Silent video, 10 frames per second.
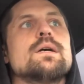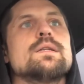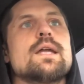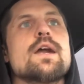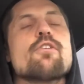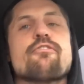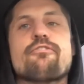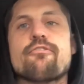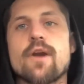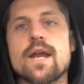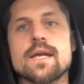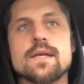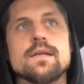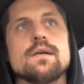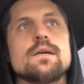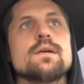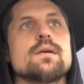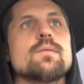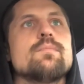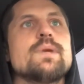they're afraid
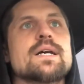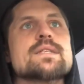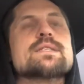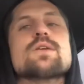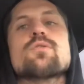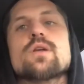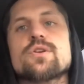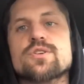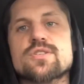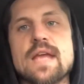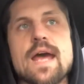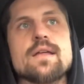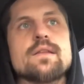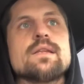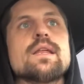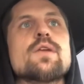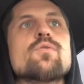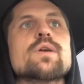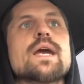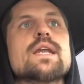because they don't understand and they
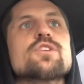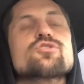don't get it.